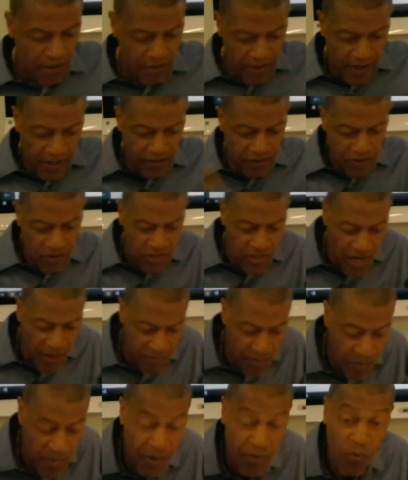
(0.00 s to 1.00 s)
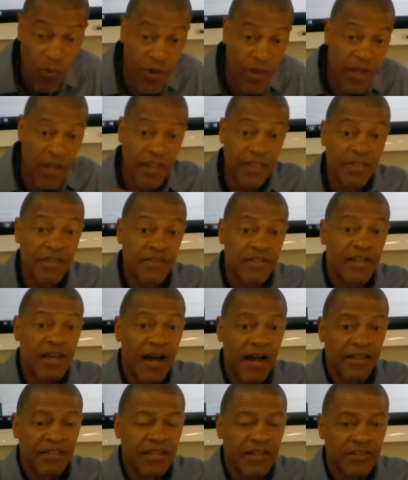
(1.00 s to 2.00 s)
the end of the chapter, but in this
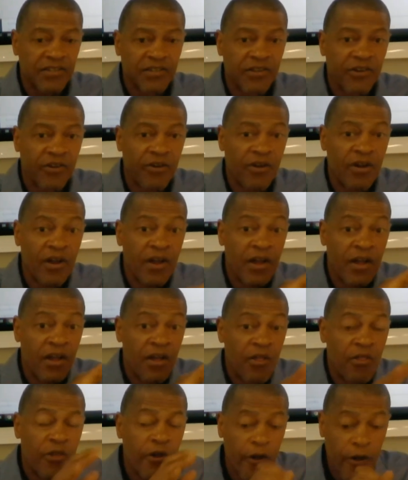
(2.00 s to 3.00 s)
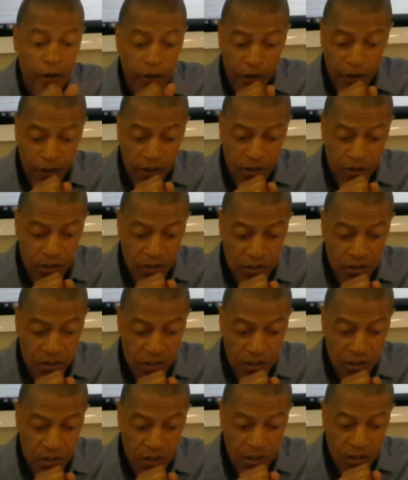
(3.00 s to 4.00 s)
context here, there is
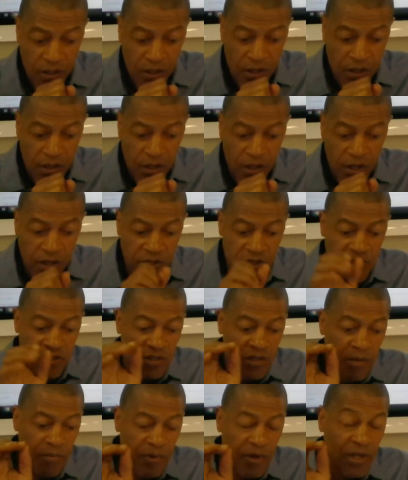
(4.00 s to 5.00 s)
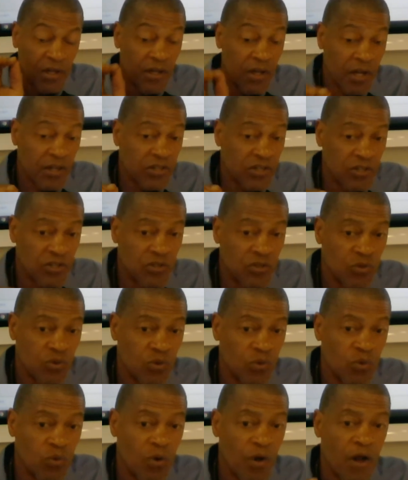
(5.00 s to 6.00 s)
some connection
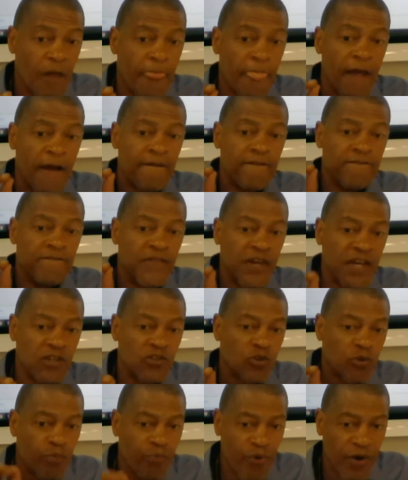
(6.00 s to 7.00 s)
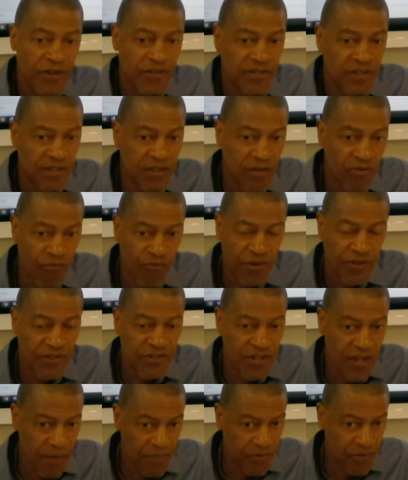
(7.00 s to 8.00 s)
to vasopressin
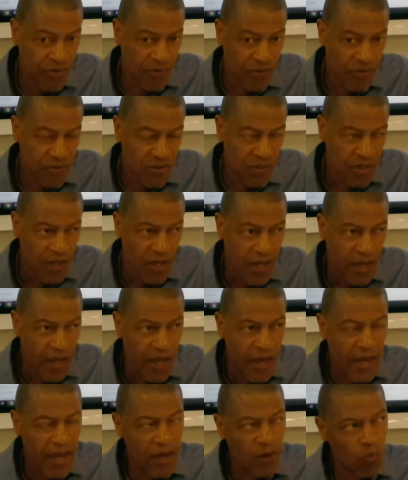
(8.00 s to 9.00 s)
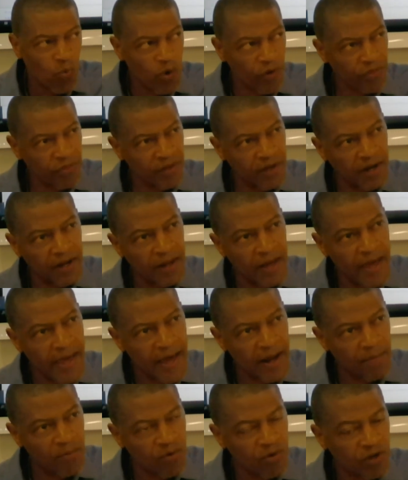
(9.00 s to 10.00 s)
receptors and whether or not an
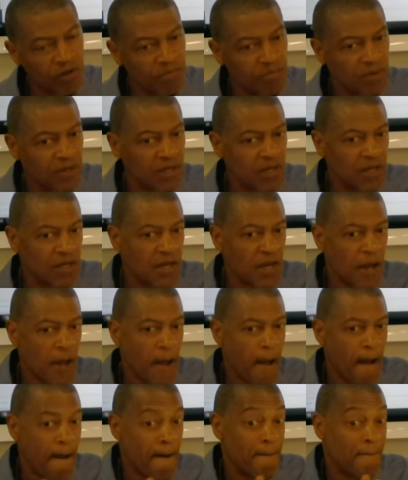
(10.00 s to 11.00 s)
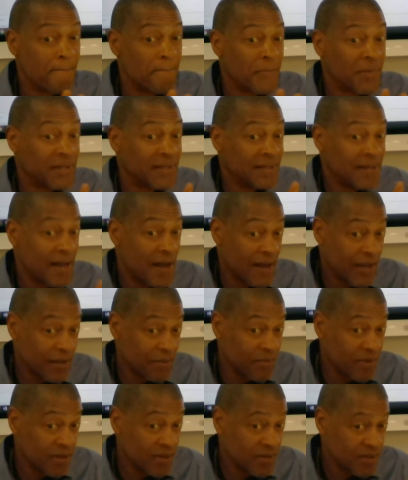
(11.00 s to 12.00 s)
animal can be
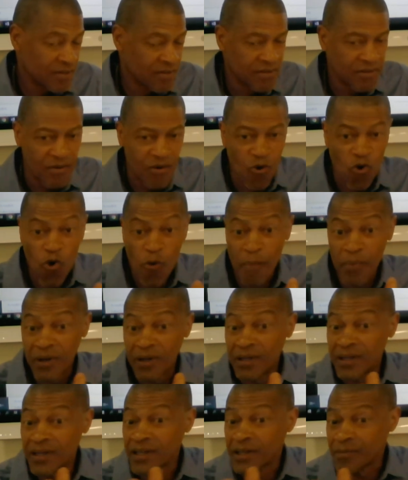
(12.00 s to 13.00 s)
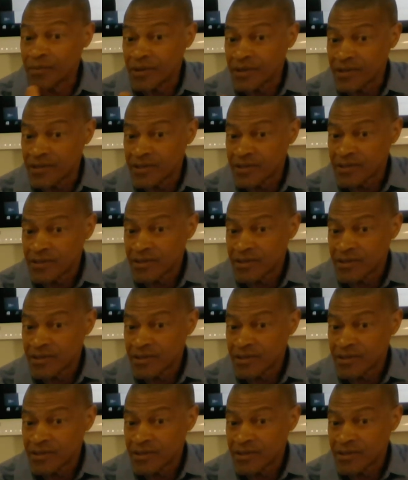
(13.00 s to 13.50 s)
monogamous or polygamous.